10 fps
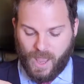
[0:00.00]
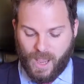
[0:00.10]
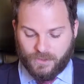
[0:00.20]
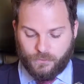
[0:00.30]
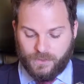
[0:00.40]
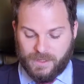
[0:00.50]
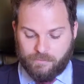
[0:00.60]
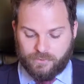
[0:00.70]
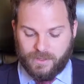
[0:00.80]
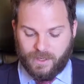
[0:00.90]
As for the
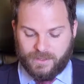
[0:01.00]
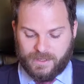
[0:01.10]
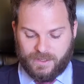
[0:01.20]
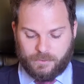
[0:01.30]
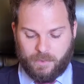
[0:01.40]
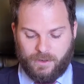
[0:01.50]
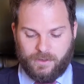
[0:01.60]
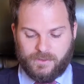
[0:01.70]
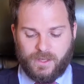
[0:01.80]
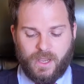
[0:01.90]
Prelight
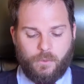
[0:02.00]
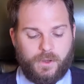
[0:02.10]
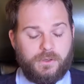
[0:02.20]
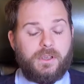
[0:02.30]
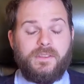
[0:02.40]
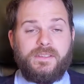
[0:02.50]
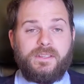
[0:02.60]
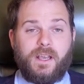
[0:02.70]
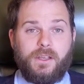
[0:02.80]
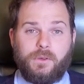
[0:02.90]
experience, when you cut the
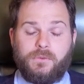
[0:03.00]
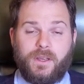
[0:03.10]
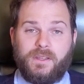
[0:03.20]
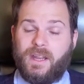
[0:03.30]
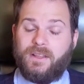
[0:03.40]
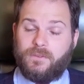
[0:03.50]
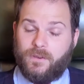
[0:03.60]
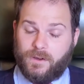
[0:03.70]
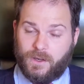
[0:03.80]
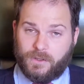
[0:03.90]
cigar you'll find that it has a
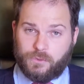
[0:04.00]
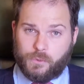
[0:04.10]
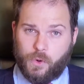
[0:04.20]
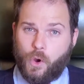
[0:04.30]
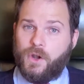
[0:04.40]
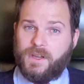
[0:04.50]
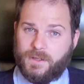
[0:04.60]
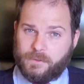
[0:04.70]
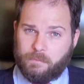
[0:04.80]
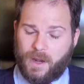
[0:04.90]
very nice draw,
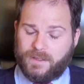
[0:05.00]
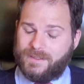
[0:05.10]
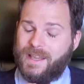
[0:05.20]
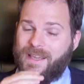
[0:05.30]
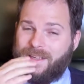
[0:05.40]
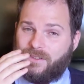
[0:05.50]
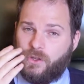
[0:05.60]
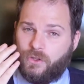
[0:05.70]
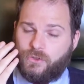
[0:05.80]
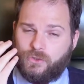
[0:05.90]
nice and balanced. It is
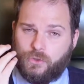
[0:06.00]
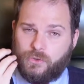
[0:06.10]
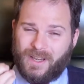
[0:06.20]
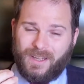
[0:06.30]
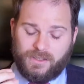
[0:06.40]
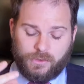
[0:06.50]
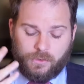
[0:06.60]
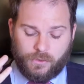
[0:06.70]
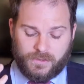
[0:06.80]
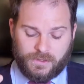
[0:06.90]
not too tight
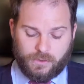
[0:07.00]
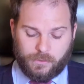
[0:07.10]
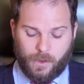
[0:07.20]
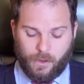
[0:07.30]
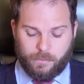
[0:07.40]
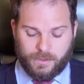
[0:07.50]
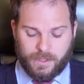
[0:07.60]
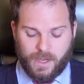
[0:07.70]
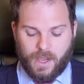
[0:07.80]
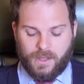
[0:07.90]
nor is it too
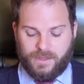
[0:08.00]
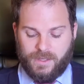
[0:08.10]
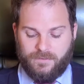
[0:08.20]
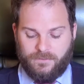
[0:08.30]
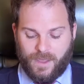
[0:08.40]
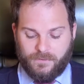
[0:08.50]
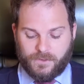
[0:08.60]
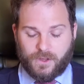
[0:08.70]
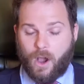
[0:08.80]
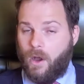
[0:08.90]
open. The
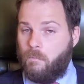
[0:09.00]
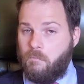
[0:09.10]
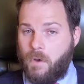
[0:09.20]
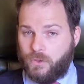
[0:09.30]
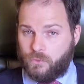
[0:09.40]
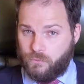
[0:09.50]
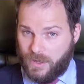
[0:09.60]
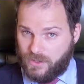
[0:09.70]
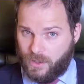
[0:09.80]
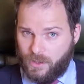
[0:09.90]
flavours are much
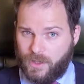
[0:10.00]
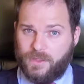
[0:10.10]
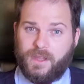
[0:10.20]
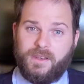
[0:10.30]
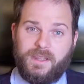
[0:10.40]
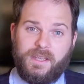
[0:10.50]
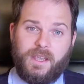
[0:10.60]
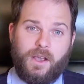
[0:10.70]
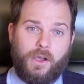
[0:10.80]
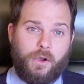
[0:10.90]
richer than
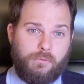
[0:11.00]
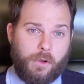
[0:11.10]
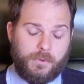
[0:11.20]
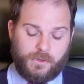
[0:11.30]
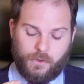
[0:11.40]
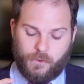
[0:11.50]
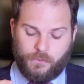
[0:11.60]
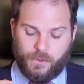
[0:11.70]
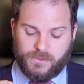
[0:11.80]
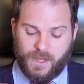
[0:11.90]
the aromas on the
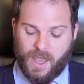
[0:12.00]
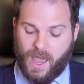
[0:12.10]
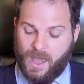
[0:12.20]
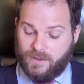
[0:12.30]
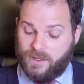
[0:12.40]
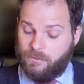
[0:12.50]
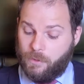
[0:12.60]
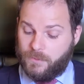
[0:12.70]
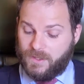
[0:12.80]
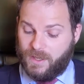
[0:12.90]
foot, and the
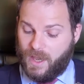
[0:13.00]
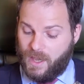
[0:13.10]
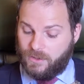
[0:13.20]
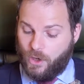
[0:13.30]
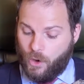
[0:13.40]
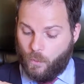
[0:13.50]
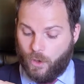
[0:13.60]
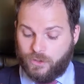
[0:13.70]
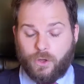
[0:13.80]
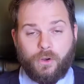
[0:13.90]
aromas I had
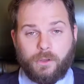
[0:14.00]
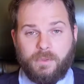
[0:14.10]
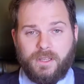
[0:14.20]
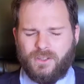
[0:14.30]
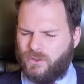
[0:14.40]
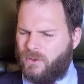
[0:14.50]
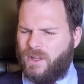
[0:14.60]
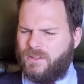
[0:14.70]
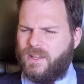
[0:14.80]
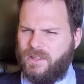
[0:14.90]
were tonka bean, so a
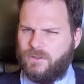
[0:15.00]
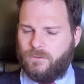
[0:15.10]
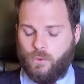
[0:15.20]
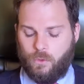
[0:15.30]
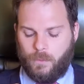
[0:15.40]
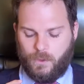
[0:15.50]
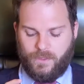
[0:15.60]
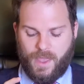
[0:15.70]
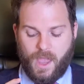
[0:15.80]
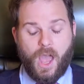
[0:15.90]
nice hint of
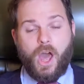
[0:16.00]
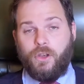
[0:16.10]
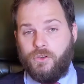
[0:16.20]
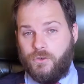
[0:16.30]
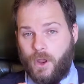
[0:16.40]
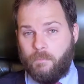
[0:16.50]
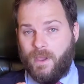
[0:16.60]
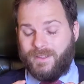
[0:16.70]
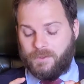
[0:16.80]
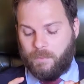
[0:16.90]
gourmand there,
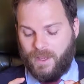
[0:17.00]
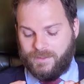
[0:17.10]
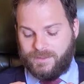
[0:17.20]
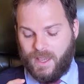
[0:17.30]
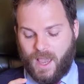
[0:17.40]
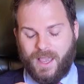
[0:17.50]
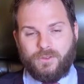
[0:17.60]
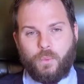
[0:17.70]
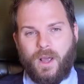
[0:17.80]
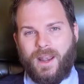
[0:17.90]
nutmeg spice,
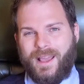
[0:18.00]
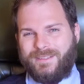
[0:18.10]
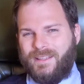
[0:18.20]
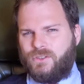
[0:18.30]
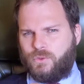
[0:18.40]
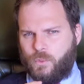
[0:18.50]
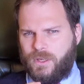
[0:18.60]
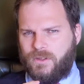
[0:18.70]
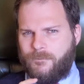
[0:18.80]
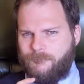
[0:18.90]
as well as a
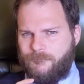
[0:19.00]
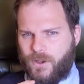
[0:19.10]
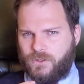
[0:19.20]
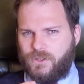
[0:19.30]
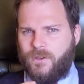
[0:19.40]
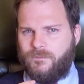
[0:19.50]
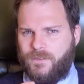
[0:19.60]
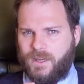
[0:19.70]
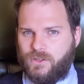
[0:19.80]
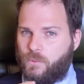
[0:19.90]
sweet fudge
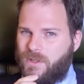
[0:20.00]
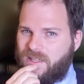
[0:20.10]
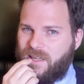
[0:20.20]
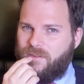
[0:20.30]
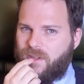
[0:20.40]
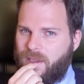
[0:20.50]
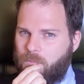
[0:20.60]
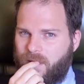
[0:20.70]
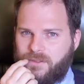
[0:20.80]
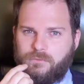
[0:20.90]
finish, which leaves
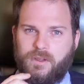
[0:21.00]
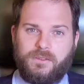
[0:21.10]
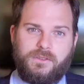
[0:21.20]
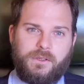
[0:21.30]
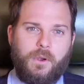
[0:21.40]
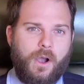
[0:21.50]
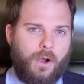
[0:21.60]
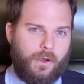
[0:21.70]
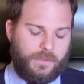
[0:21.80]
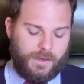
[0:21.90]
a pleasant residue
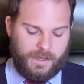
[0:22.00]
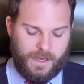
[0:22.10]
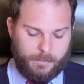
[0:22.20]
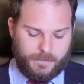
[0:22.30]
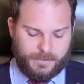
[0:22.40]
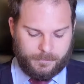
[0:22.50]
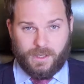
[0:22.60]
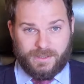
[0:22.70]
on the lips.